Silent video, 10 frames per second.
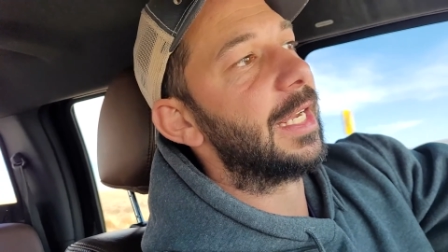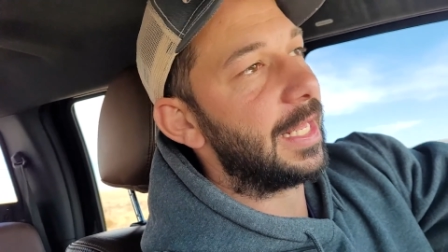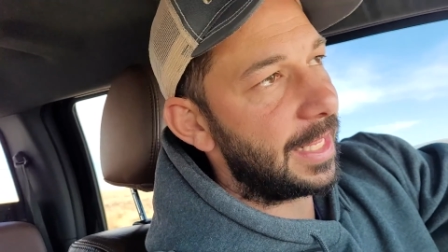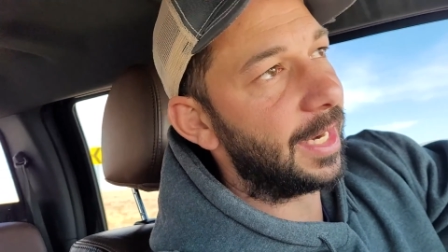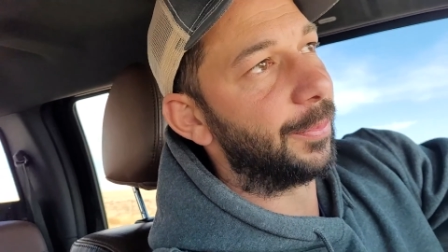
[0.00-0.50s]

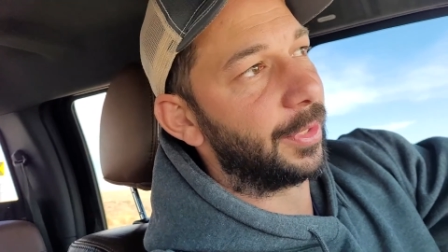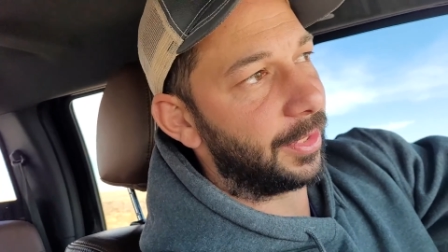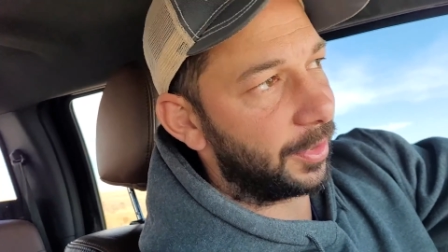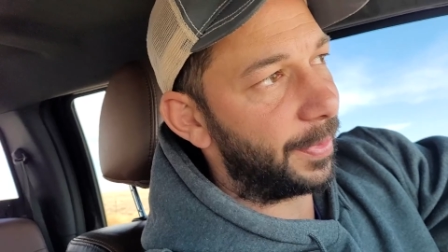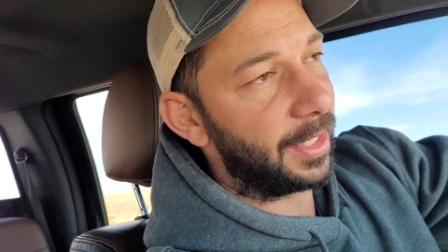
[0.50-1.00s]
and then put
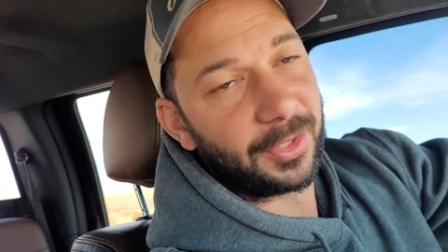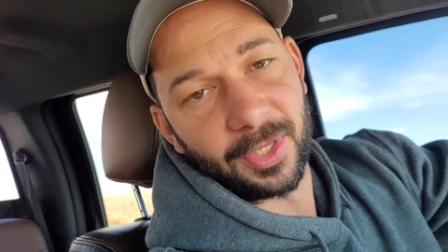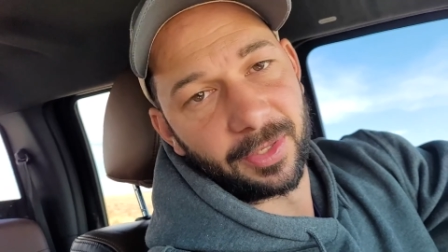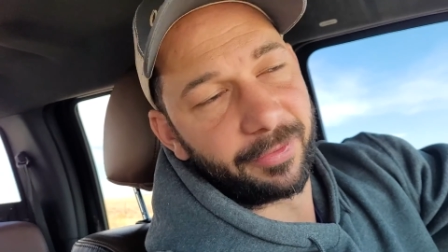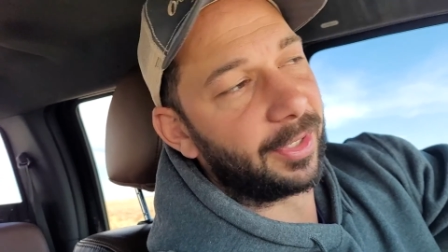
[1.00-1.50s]
the spares
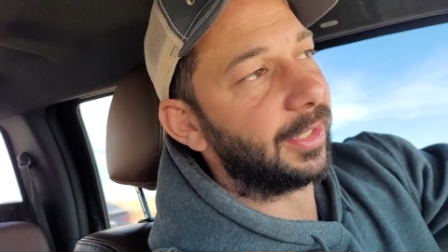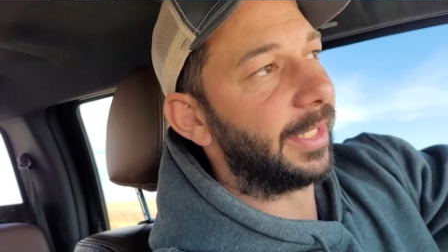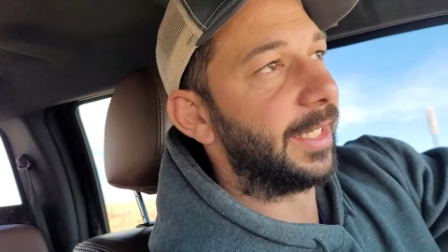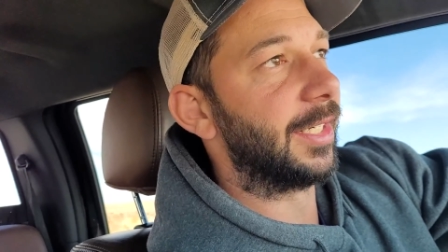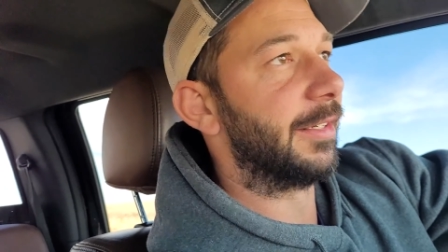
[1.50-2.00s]
on the front
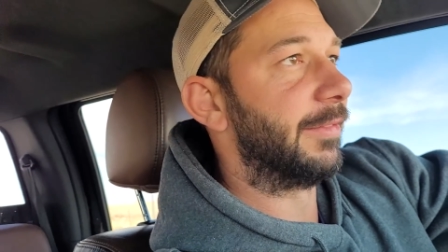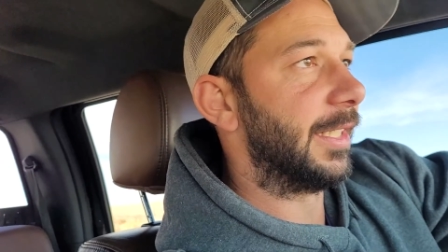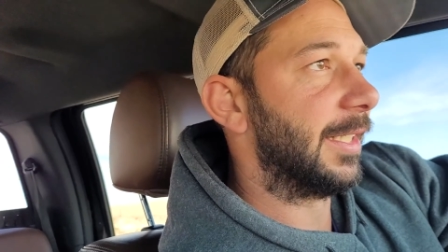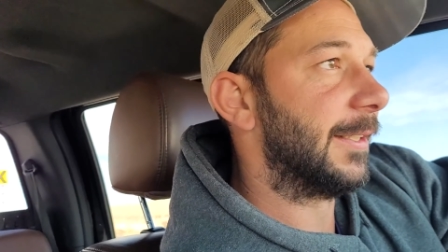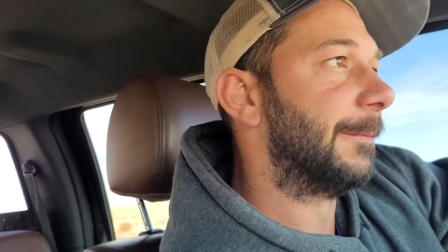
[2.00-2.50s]
later if
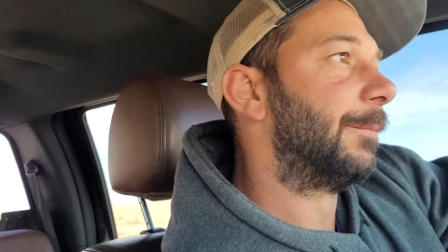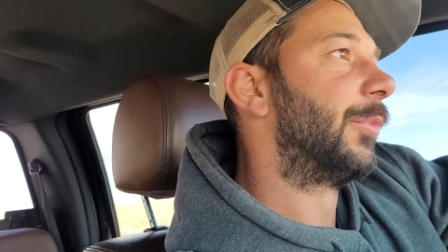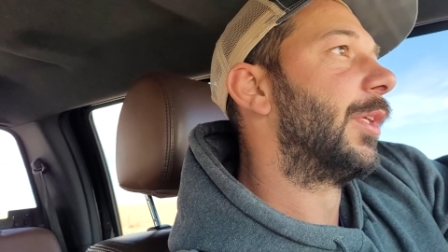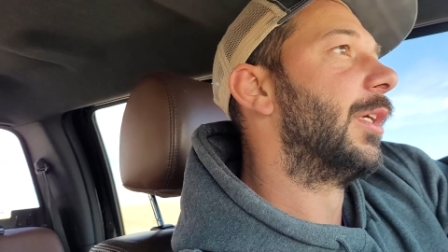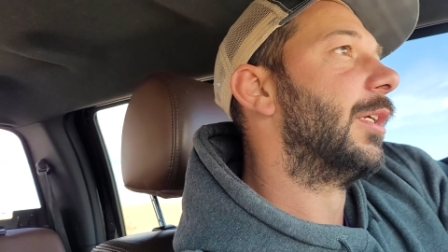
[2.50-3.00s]
needed.
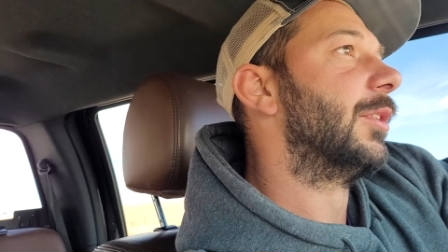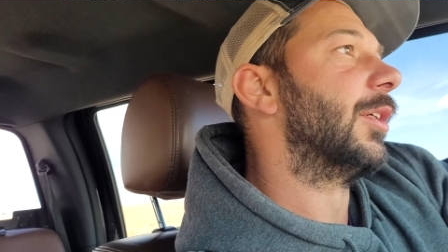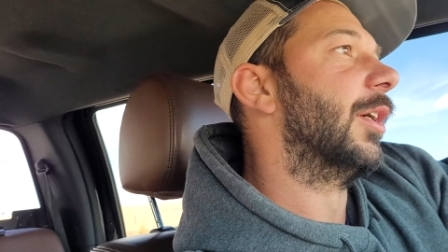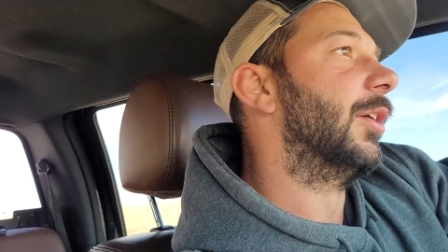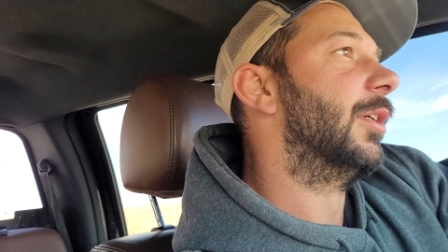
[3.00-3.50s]

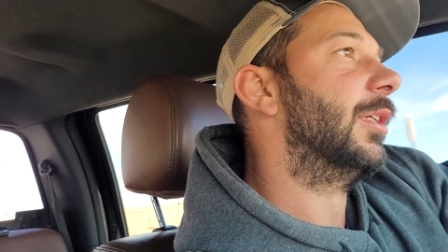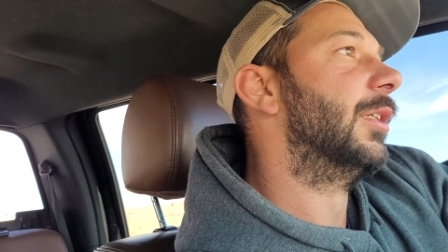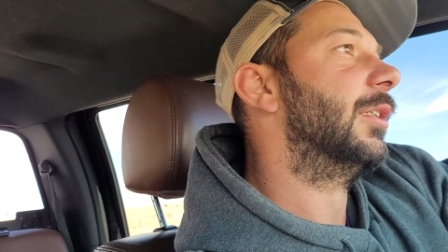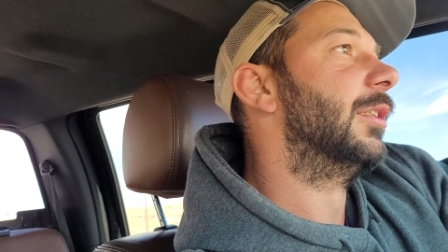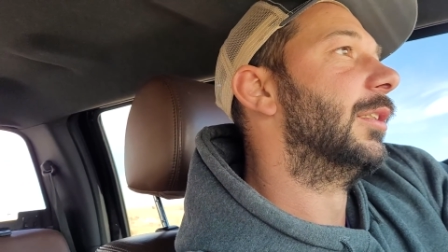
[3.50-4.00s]
So
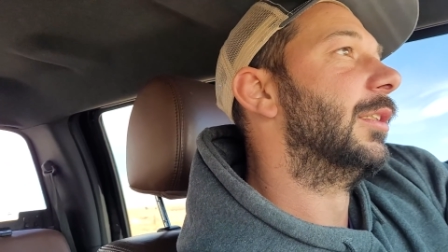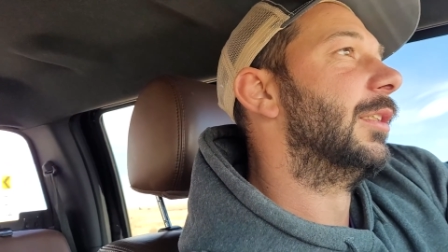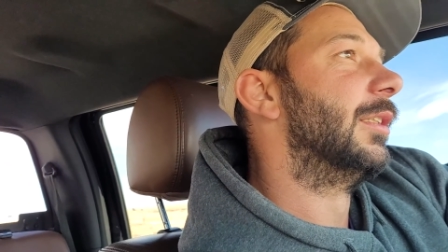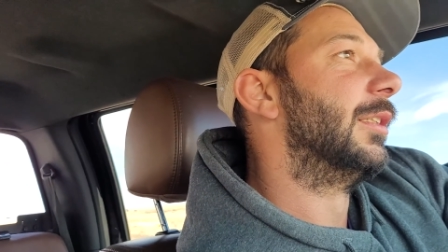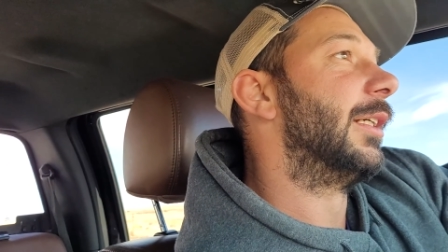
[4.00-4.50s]

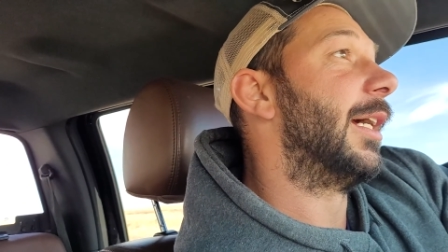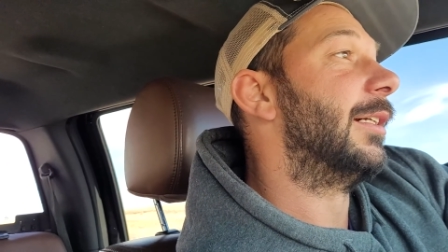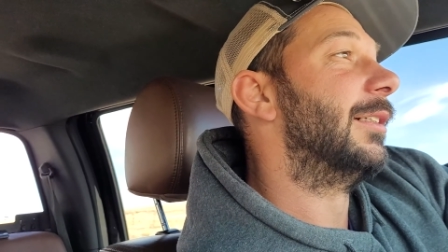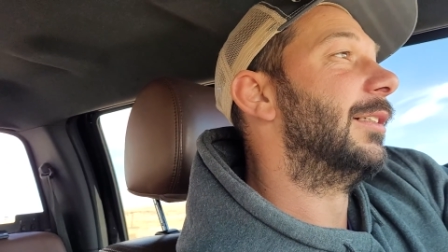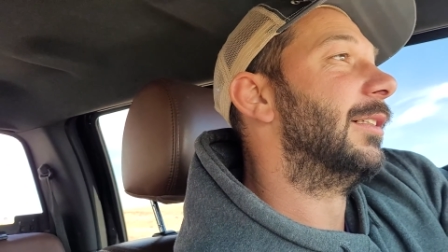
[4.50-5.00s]
yeah,
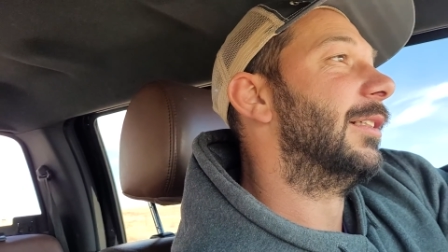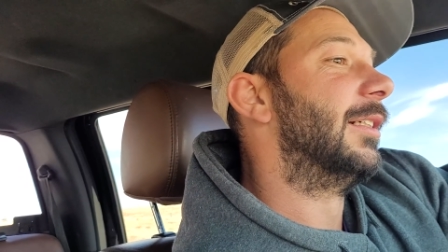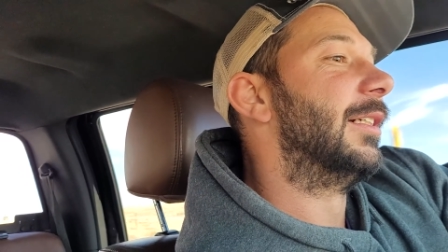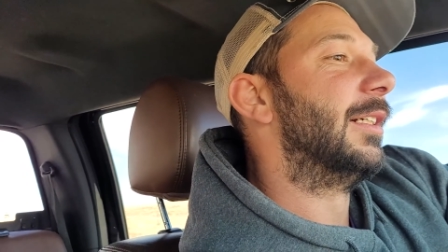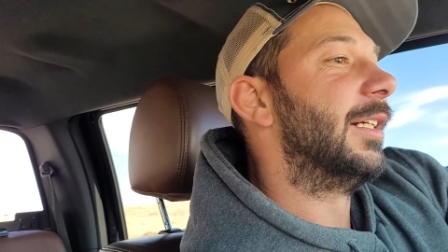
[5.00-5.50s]

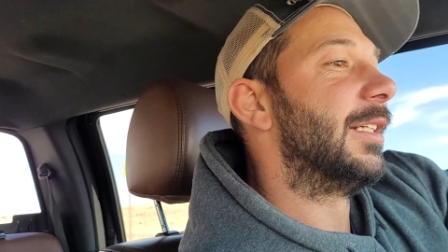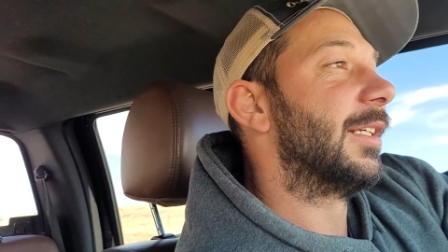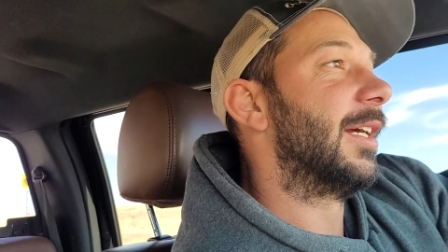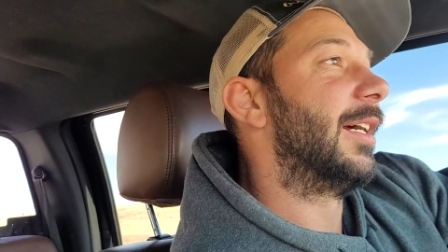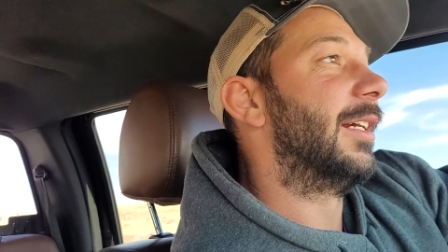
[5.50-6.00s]

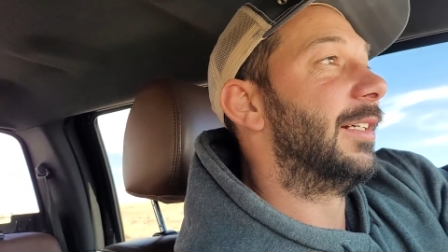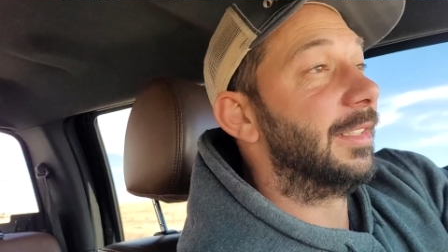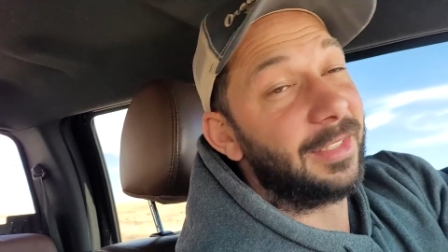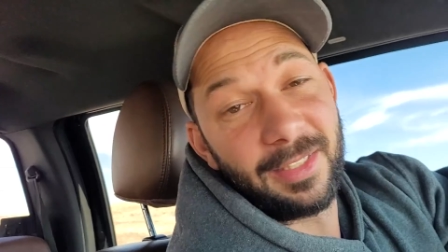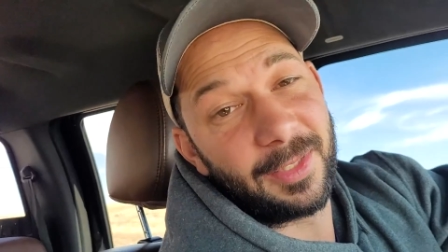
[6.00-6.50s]
it's, uh,
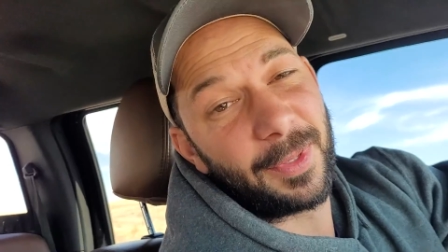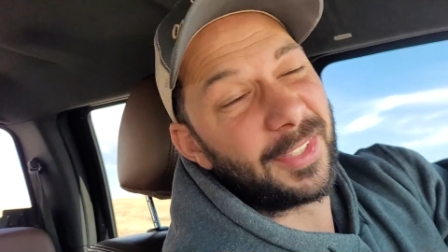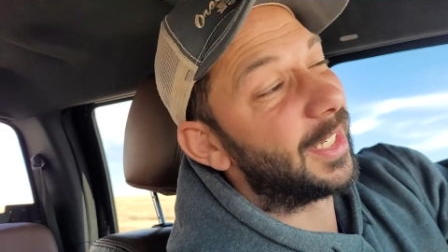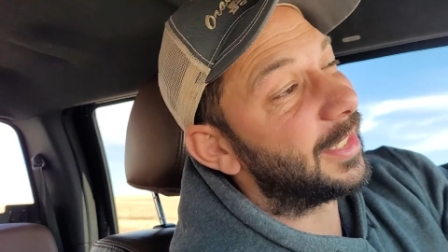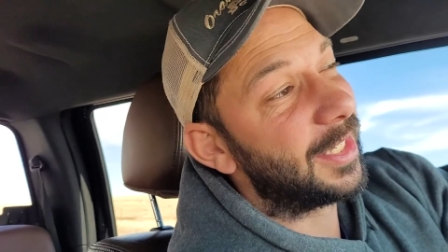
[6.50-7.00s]
it's
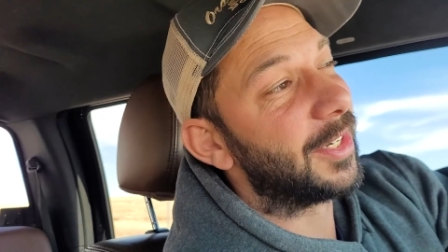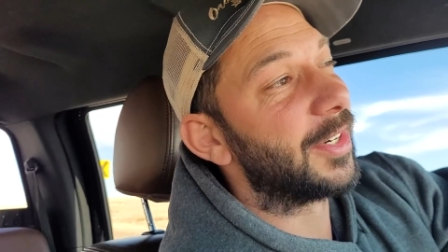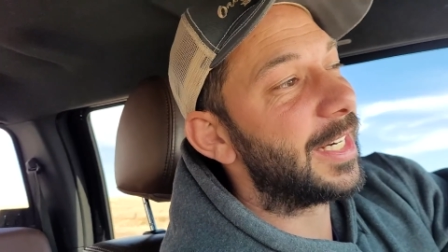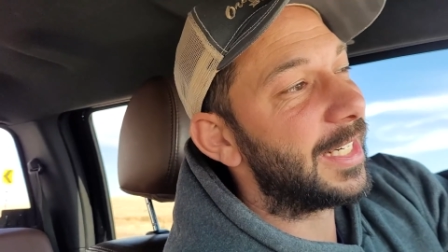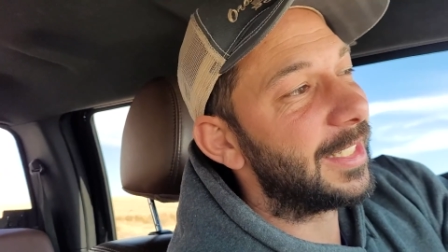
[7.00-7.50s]
about 60
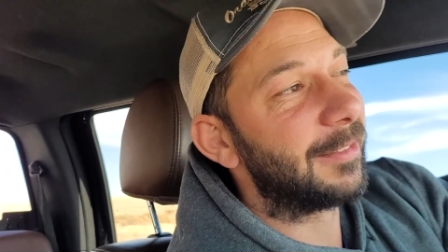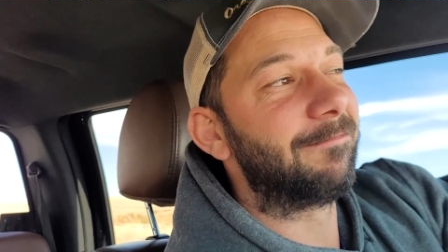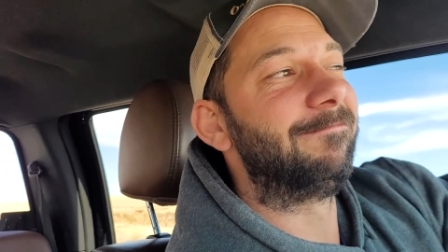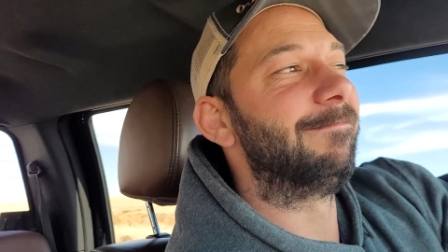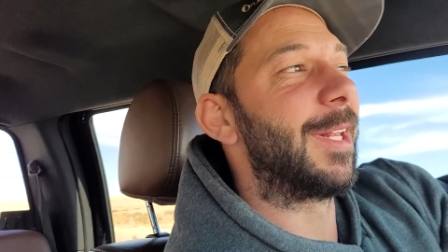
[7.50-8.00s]
degrees
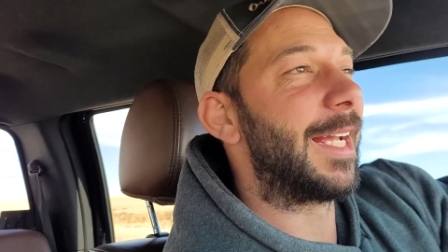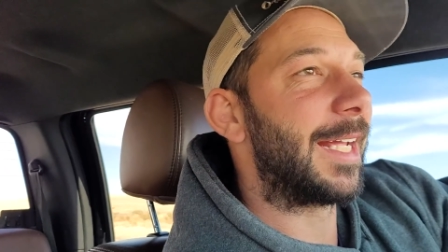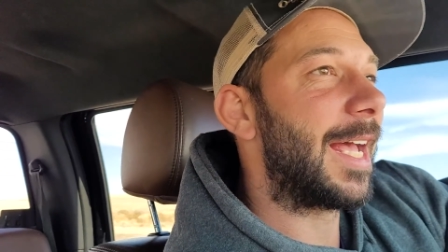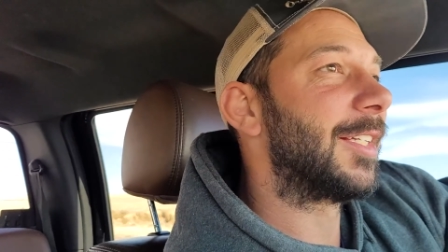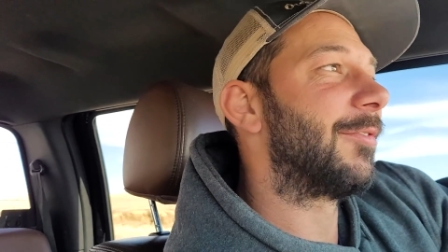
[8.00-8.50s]

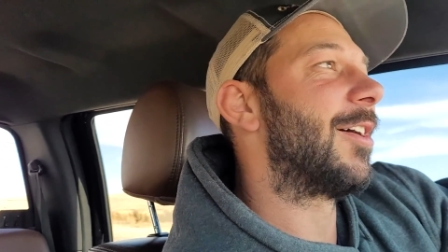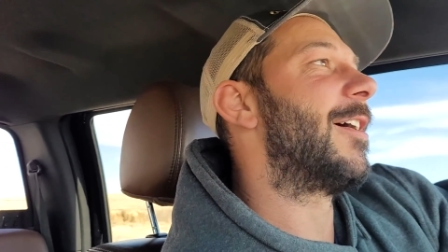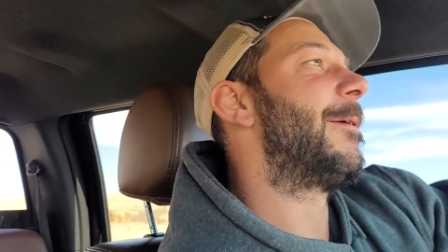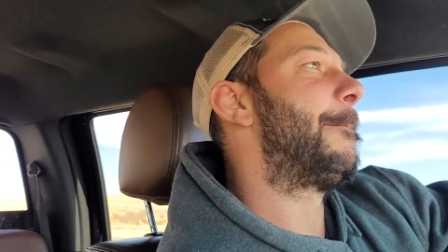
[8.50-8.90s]
black asphalt,